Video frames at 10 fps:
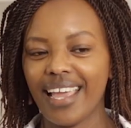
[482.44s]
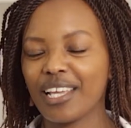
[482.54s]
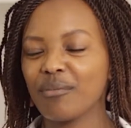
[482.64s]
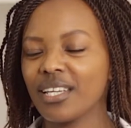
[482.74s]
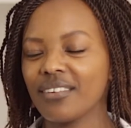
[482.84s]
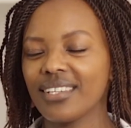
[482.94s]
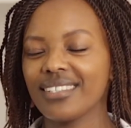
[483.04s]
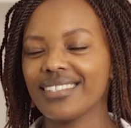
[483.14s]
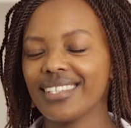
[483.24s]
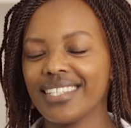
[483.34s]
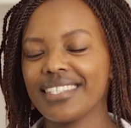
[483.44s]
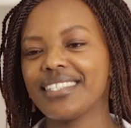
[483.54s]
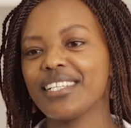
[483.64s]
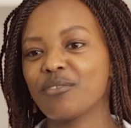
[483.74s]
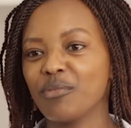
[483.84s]
I can be given the
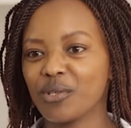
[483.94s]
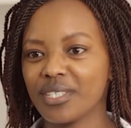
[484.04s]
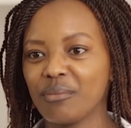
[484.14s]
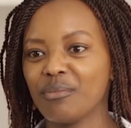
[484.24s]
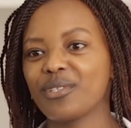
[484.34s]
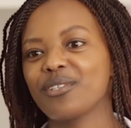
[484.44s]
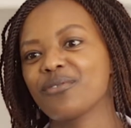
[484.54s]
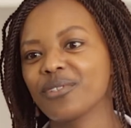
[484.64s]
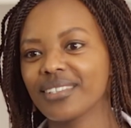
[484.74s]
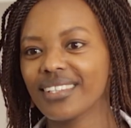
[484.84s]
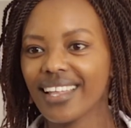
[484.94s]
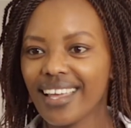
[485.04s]
seat because I'm beautiful.